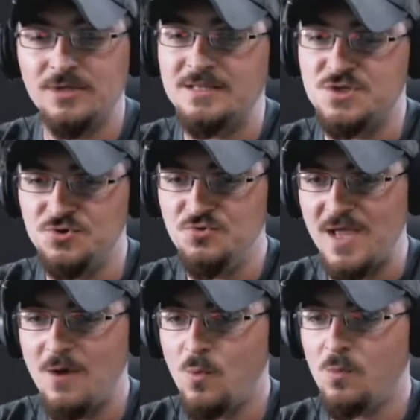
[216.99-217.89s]
And to do
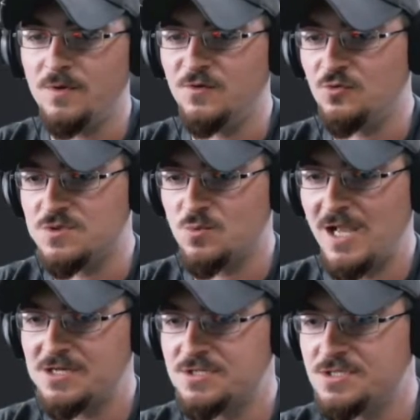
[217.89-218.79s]
that, what we do is we're
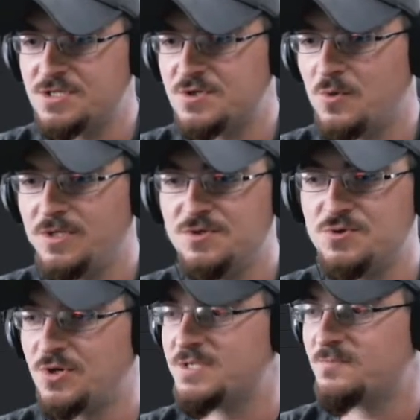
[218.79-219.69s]
actually just going to
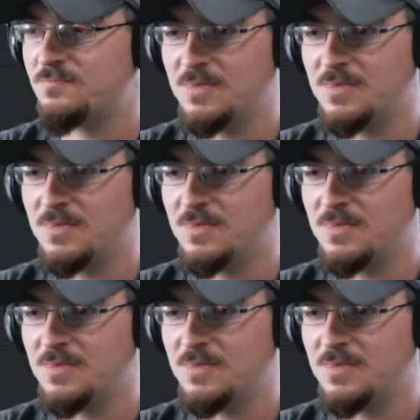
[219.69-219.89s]
trans,